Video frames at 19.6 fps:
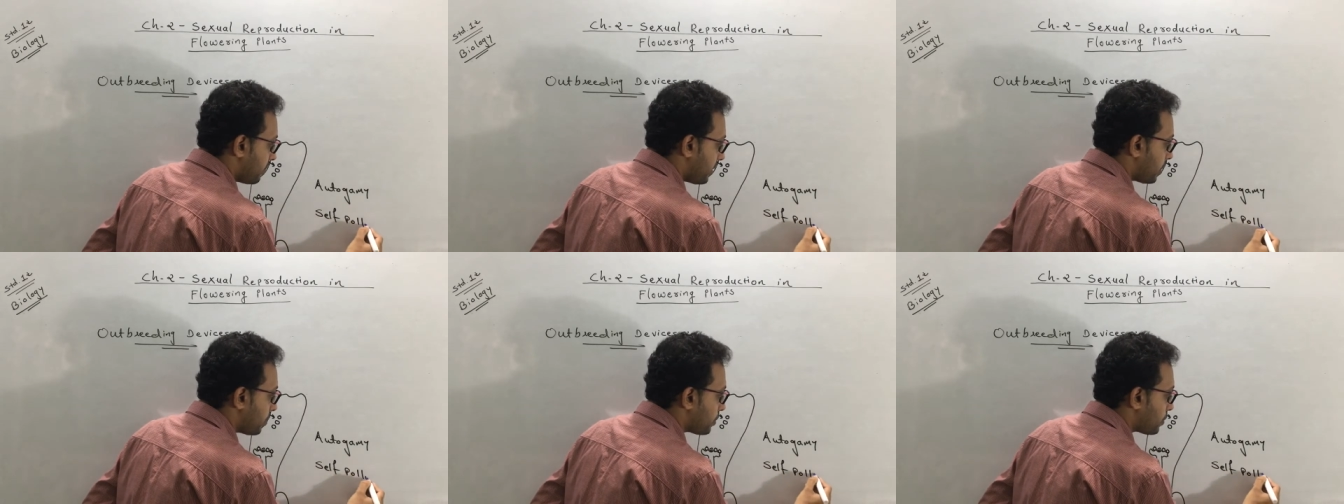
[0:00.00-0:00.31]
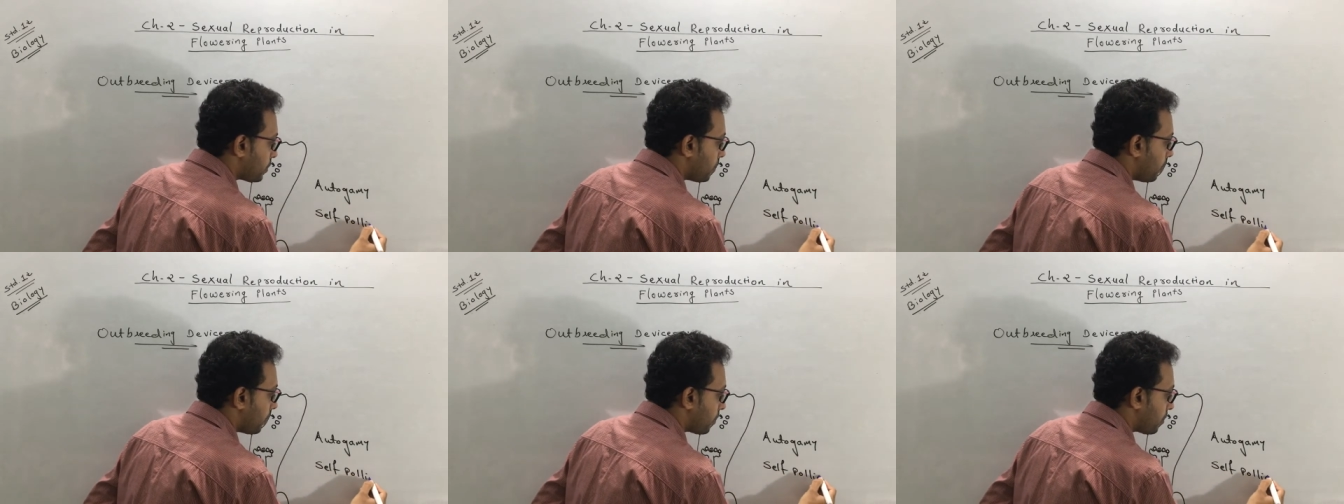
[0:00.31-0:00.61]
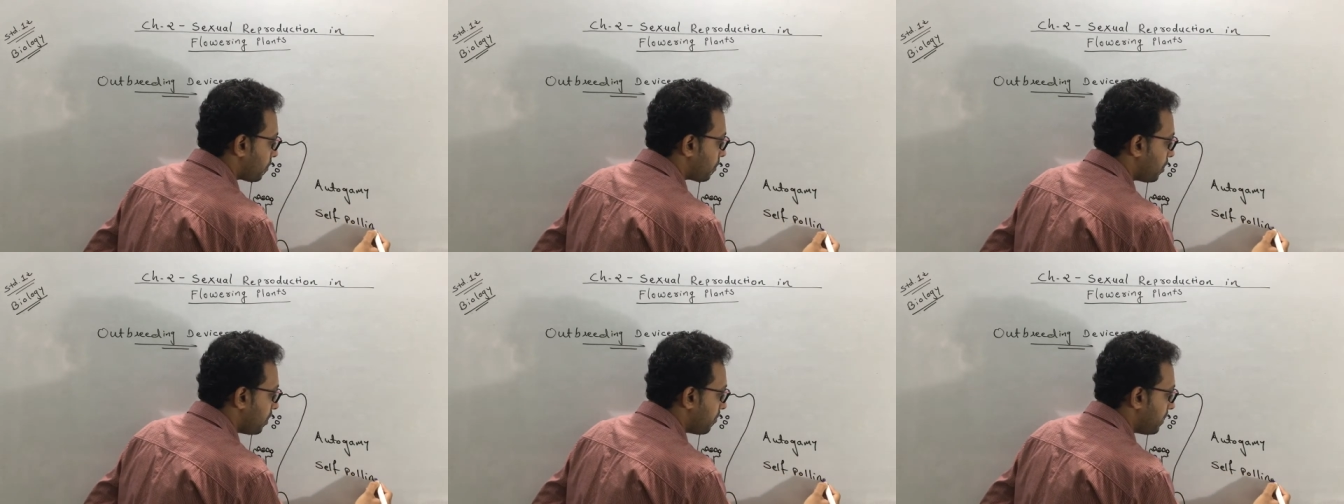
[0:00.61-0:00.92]
because the
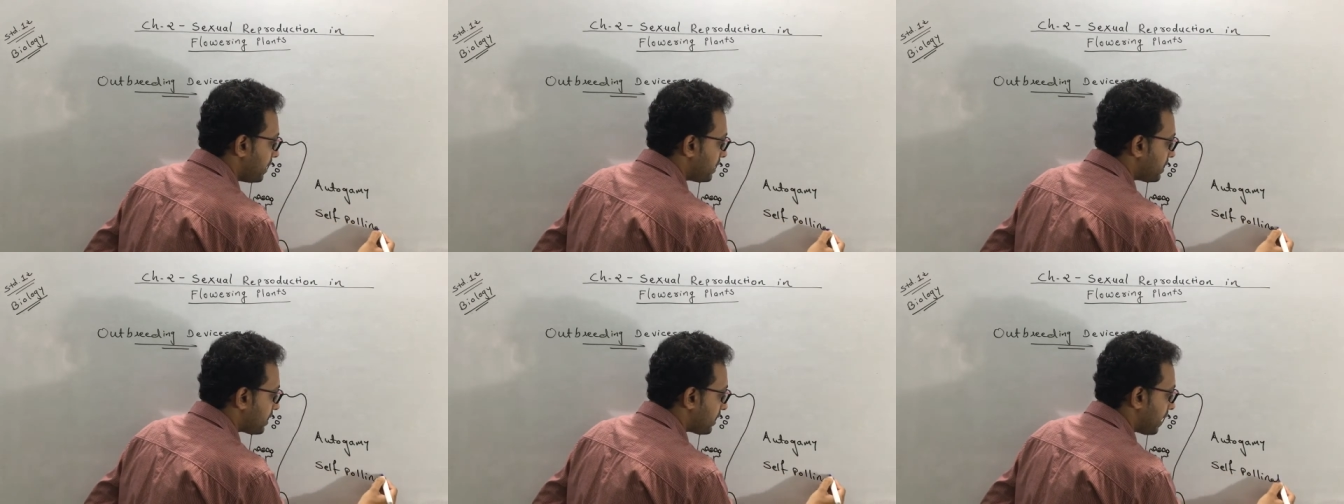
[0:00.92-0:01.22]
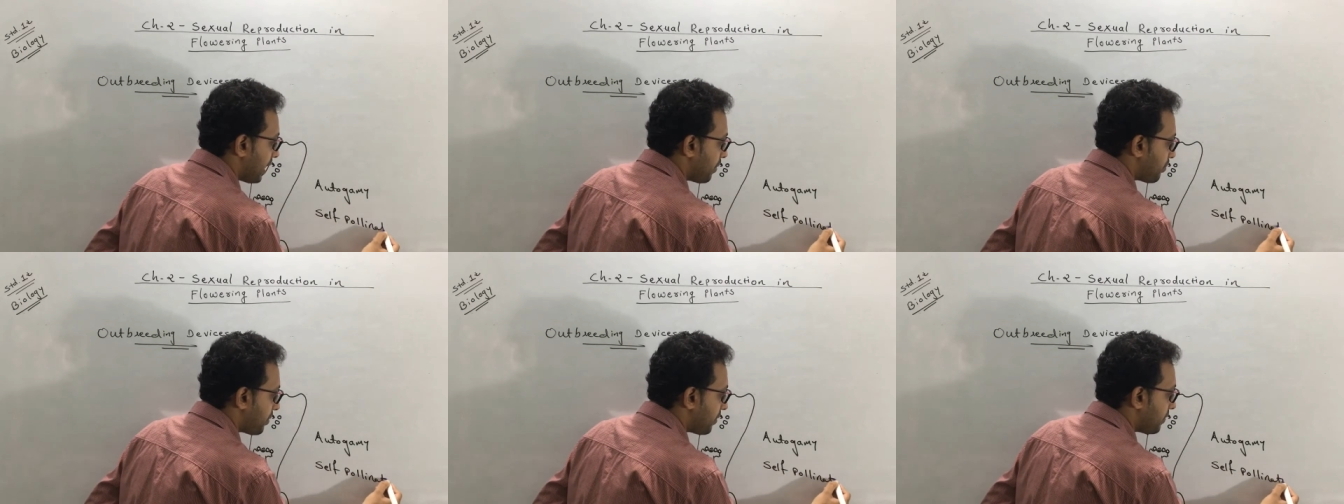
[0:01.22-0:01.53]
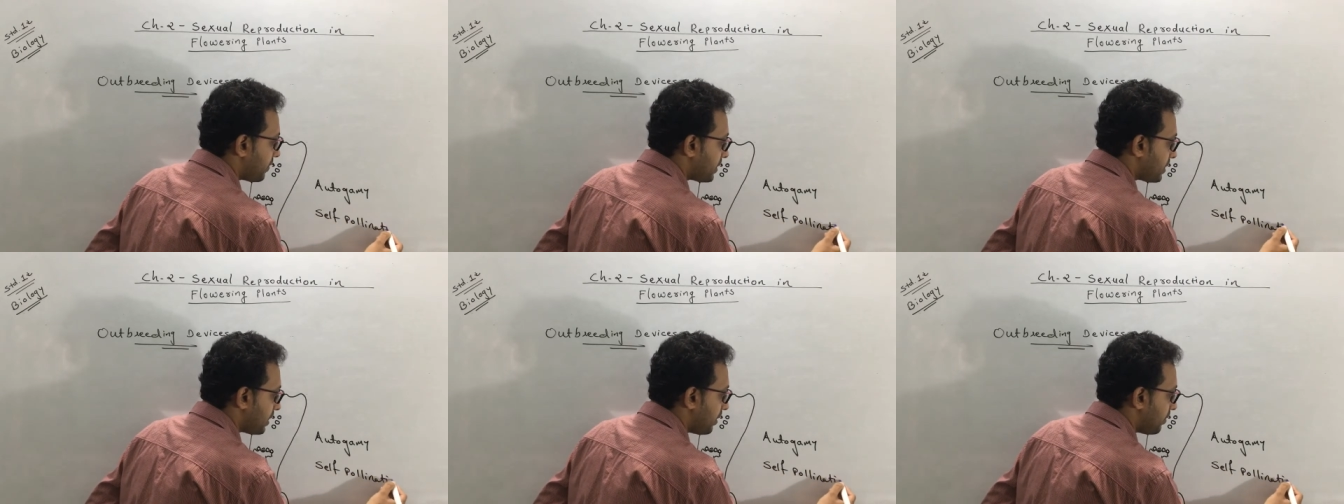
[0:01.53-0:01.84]
autogamy is a type
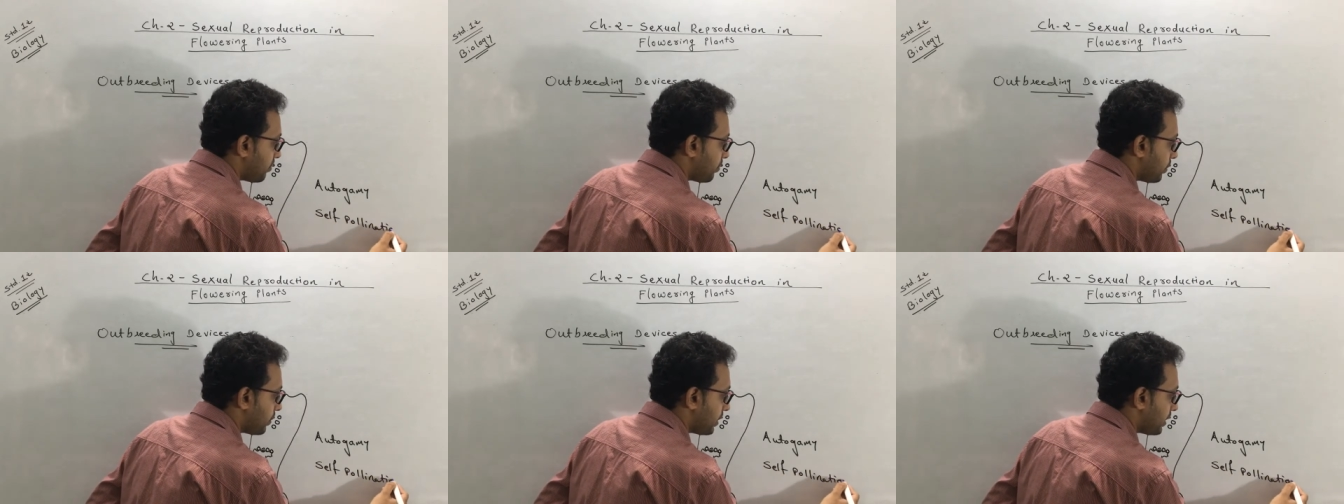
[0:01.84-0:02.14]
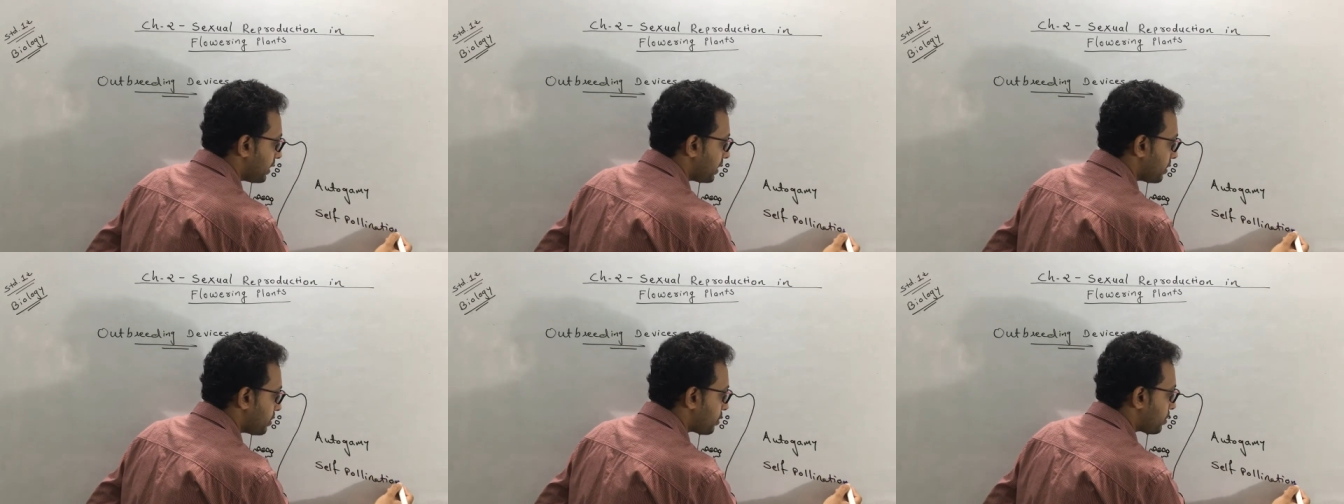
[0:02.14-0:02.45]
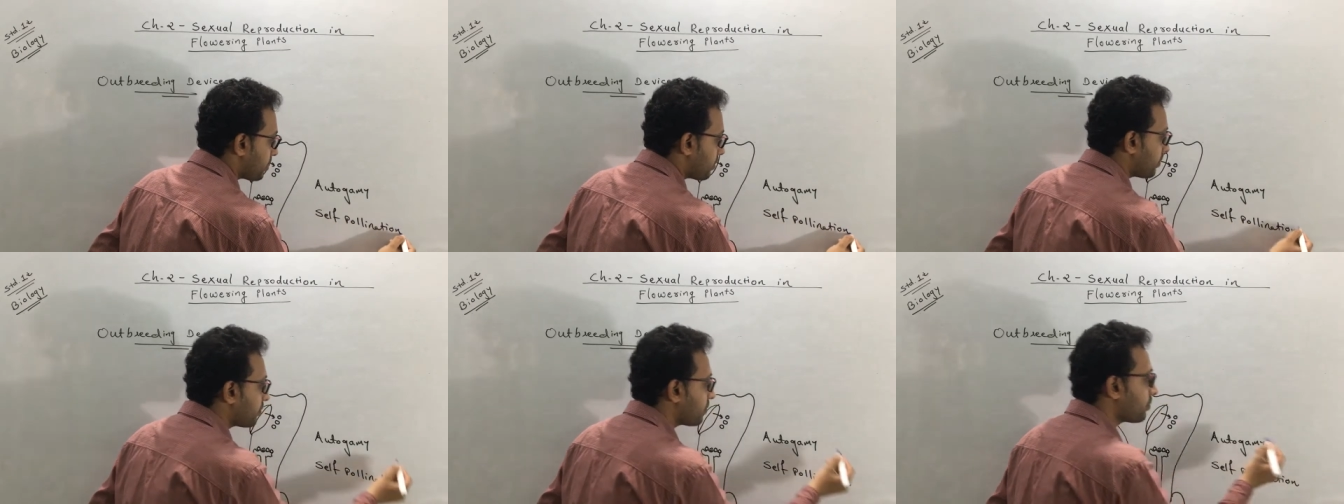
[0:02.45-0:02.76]
of a
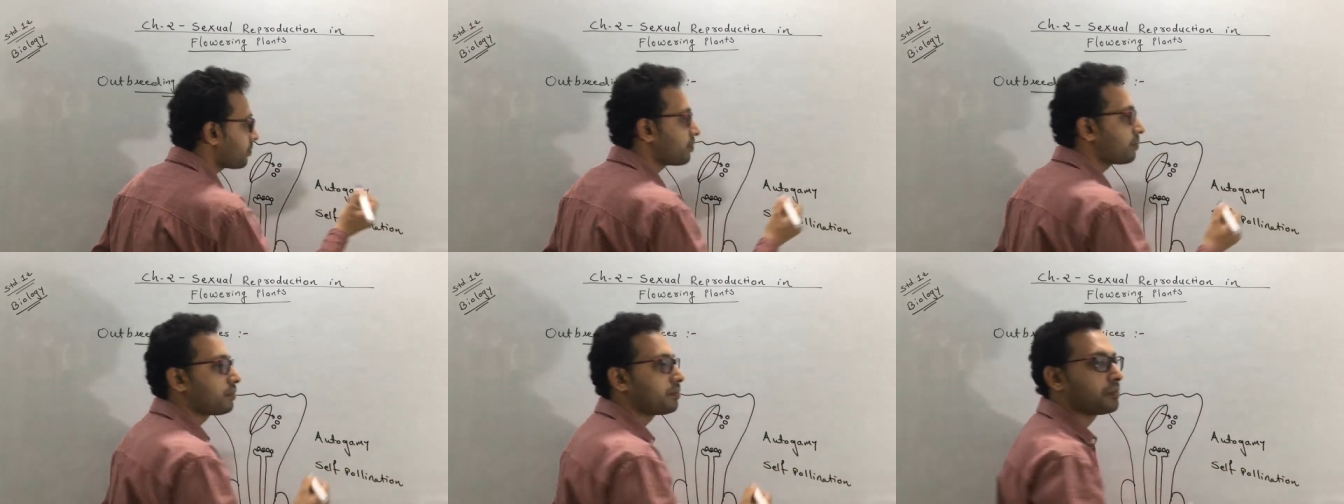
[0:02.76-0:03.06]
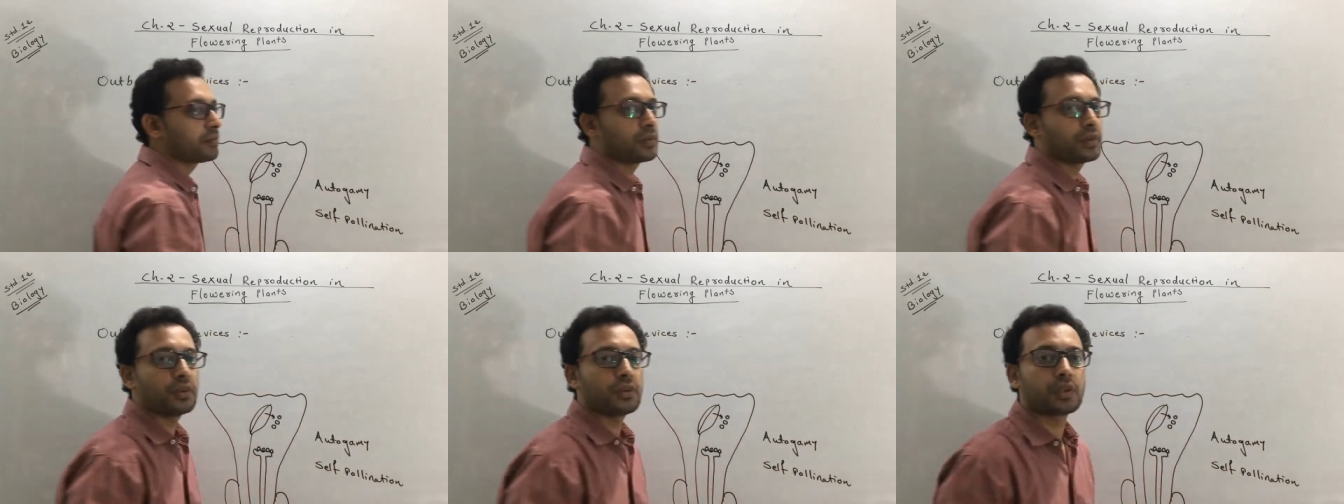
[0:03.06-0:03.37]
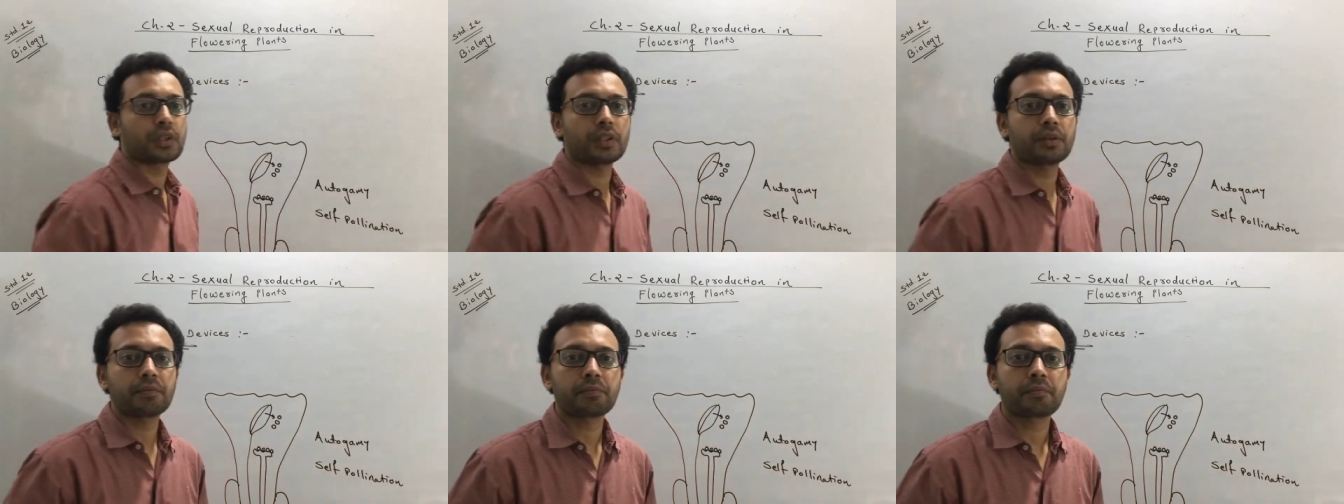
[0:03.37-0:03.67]
self-pollination,
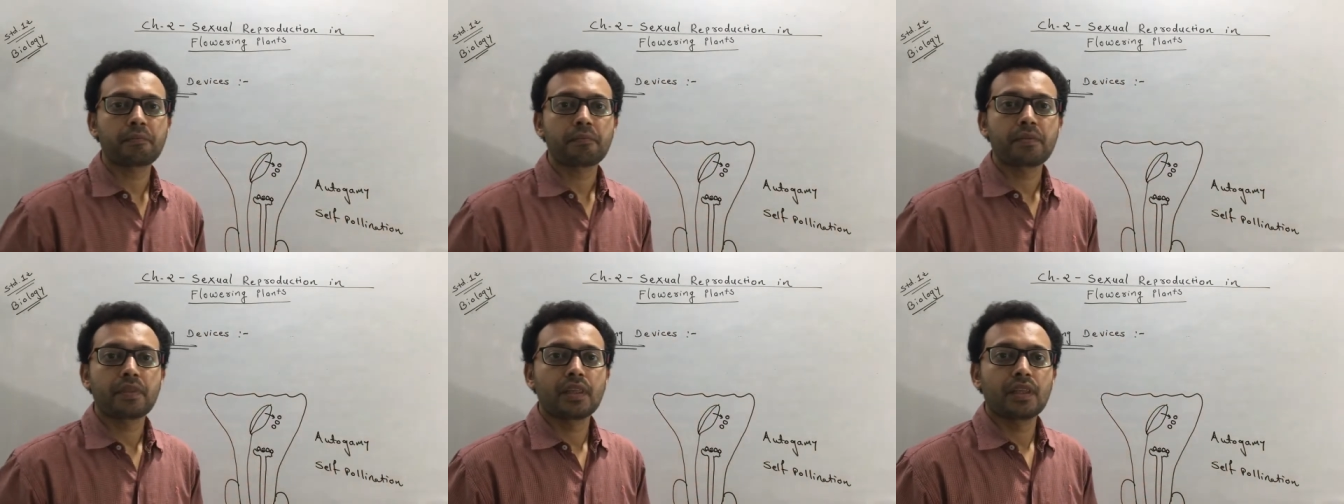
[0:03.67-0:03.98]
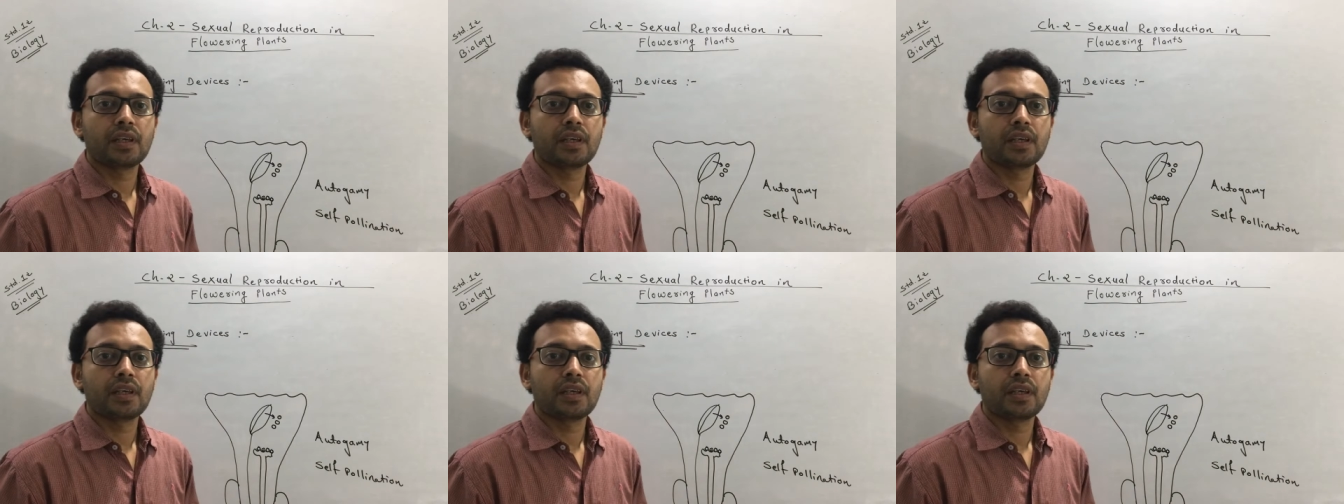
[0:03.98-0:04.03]
okay.